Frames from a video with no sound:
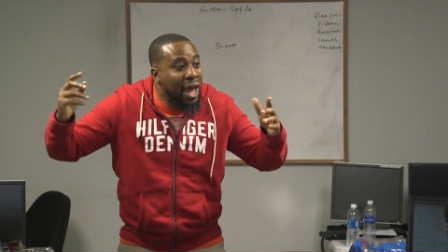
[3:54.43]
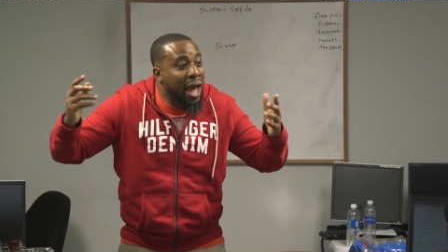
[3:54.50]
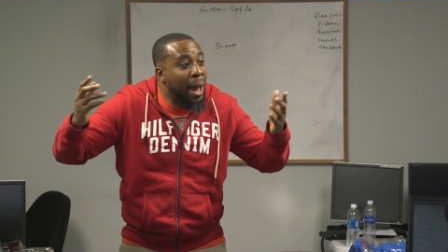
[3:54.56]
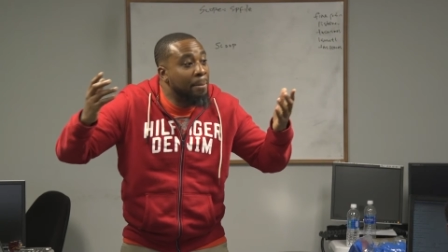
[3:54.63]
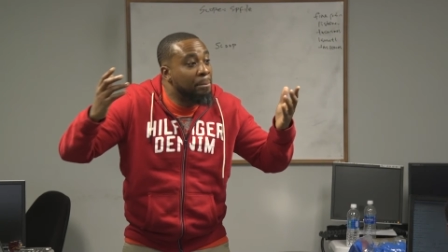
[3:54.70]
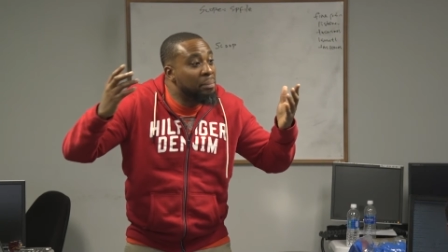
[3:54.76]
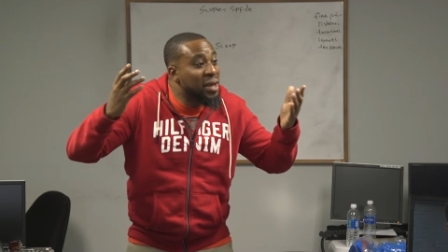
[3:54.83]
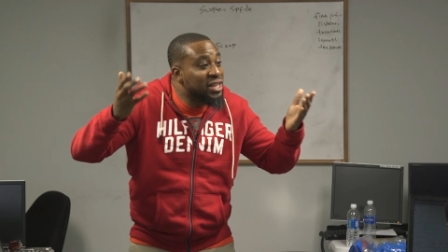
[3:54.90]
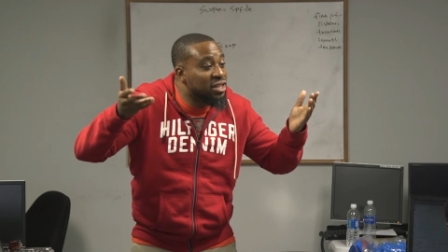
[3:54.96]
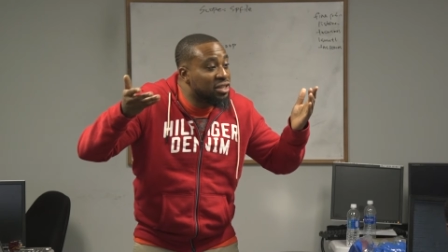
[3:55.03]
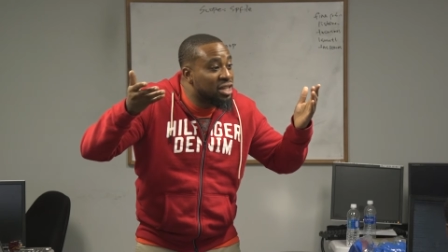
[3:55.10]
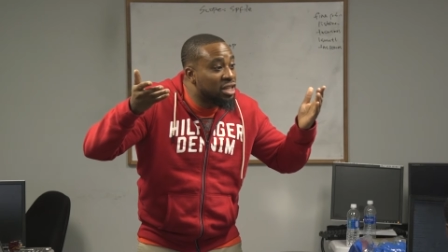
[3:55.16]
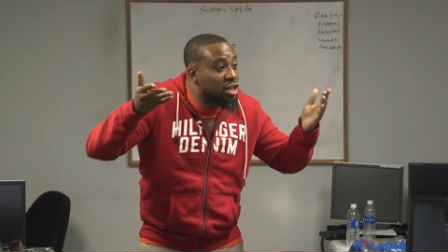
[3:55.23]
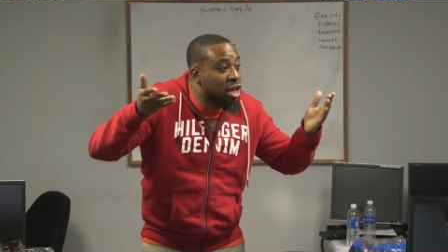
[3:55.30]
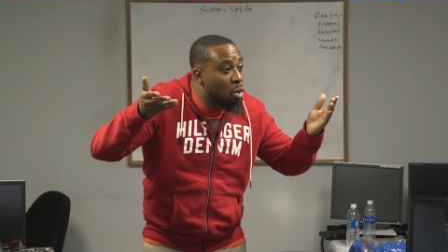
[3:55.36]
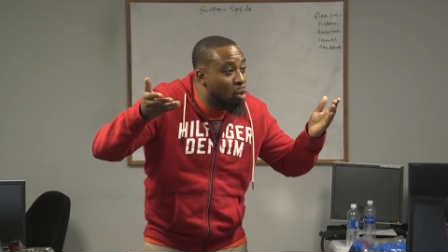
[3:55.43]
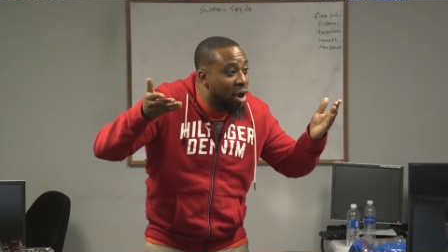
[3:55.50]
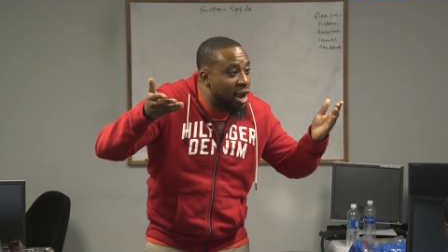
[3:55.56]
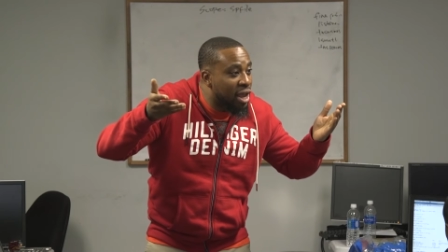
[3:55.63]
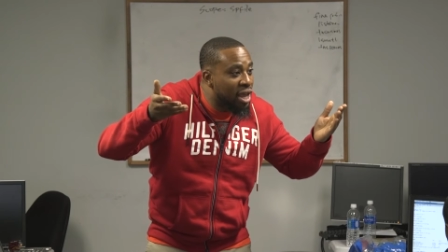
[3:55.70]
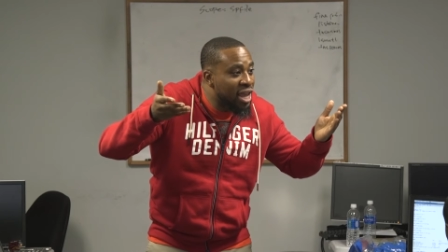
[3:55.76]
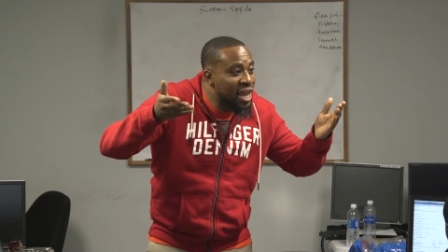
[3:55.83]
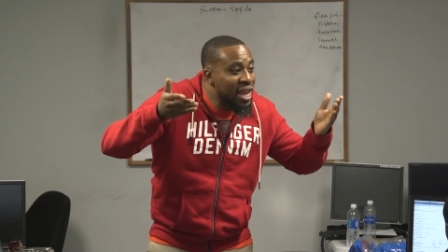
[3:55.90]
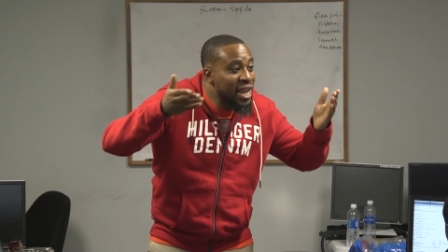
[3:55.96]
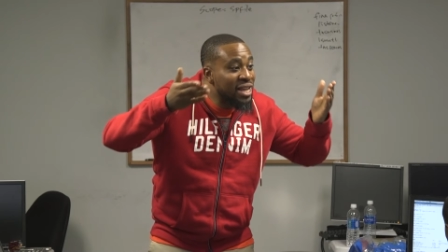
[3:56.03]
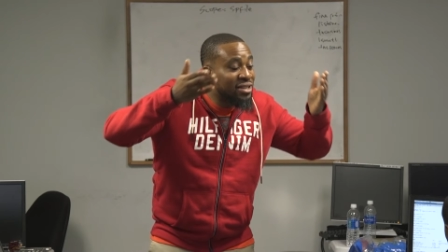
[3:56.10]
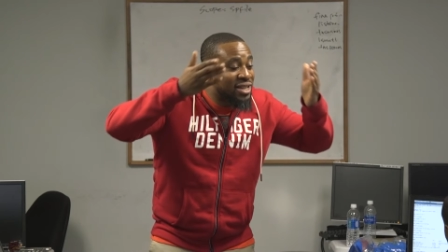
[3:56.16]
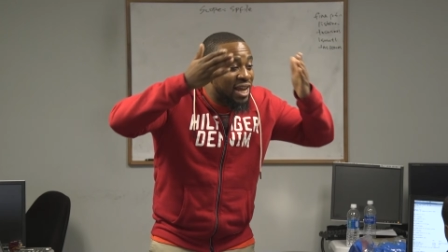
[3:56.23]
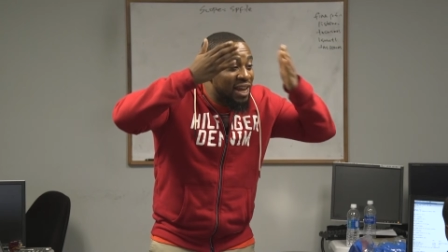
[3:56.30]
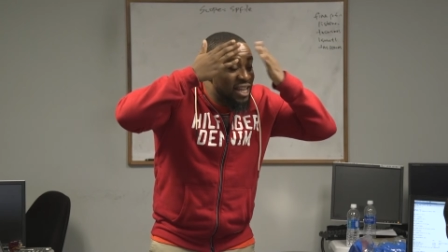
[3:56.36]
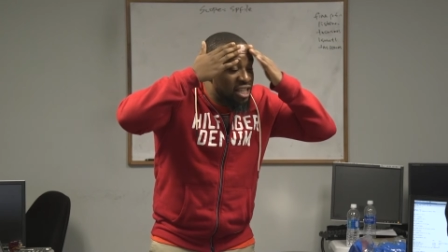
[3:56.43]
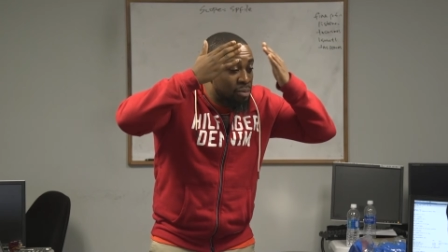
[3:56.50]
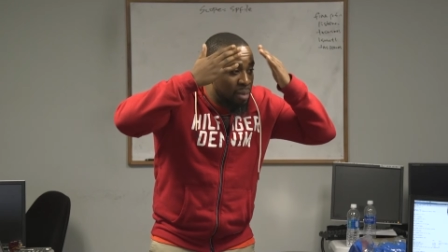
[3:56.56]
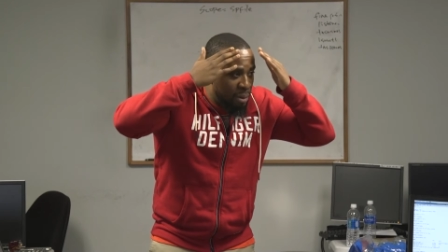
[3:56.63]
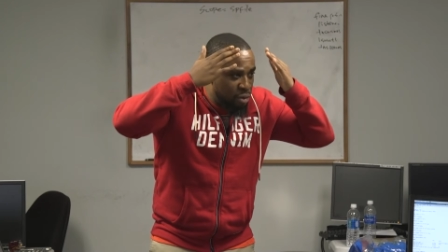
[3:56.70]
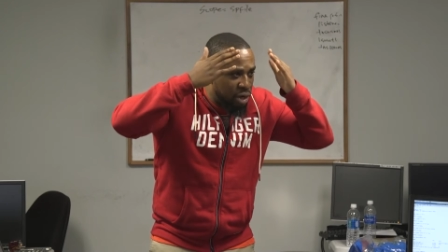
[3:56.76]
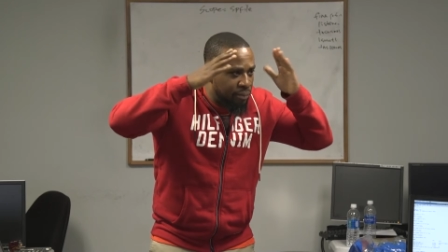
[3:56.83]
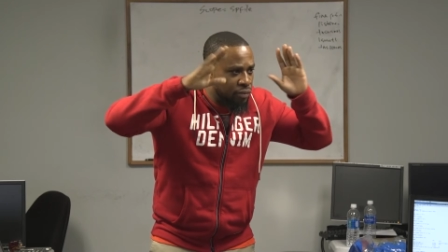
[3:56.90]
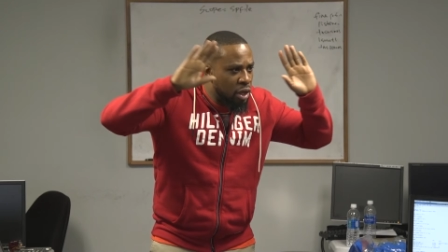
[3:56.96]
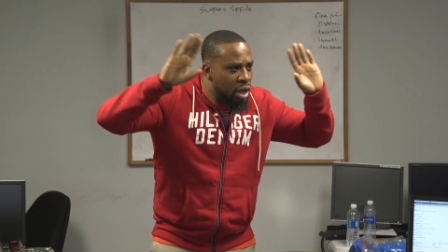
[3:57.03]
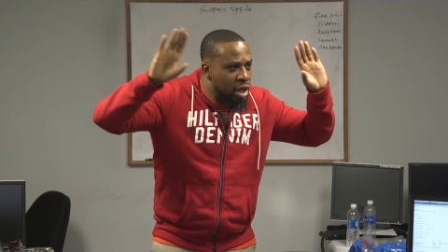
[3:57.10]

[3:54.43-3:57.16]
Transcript: and places it where? Inside its memory.